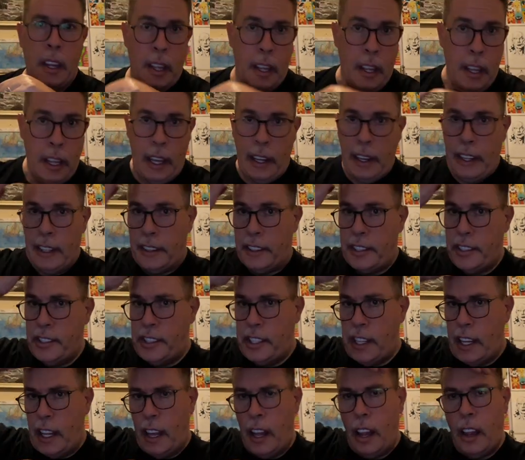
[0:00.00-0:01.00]
I got the
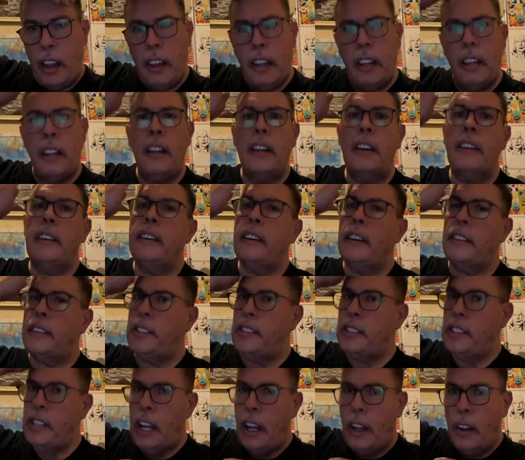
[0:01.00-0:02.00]
gel. I got the
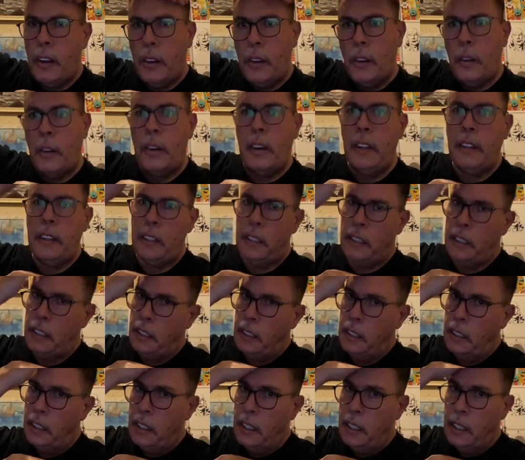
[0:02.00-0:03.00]
gel going.
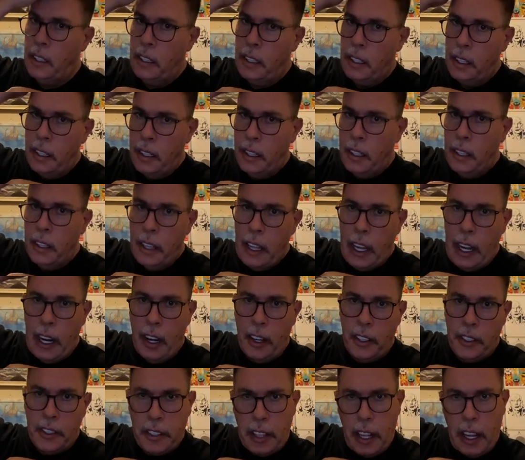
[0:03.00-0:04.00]

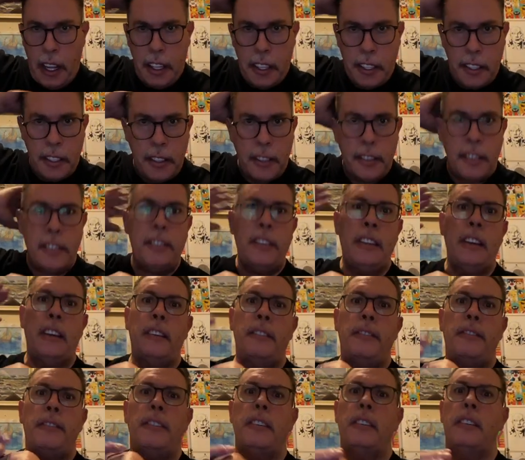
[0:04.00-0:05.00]
Hair is nice and stiff.
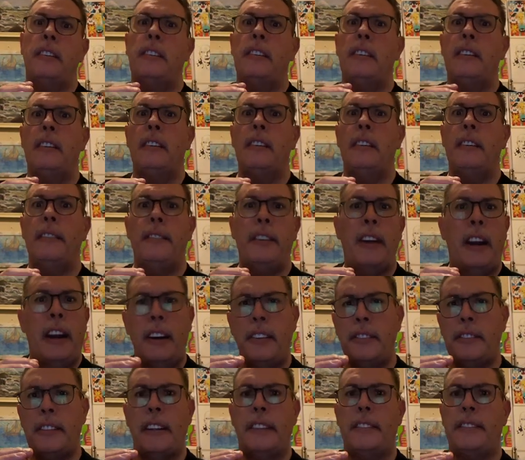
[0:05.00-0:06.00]
If your
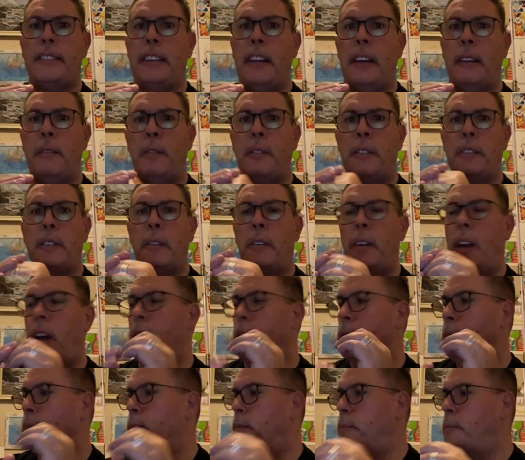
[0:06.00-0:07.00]
hair's not stiff, what's going
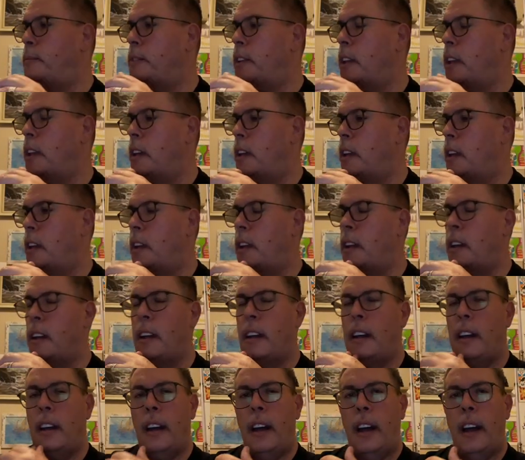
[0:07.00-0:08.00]

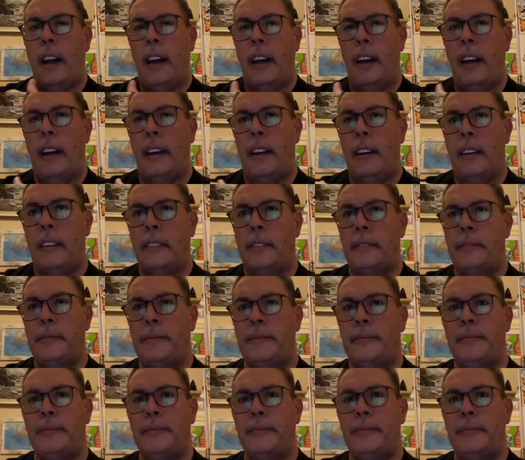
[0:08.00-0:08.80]
on?